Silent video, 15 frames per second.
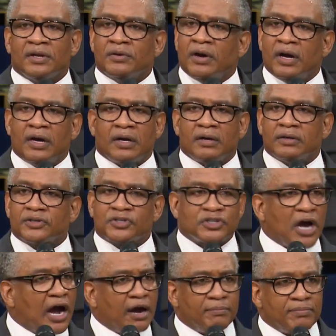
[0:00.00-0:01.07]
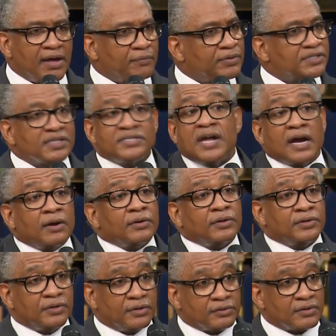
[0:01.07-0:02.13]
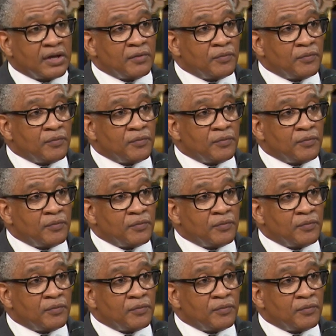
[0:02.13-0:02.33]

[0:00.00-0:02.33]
uh, shop that. We're just not going to do it.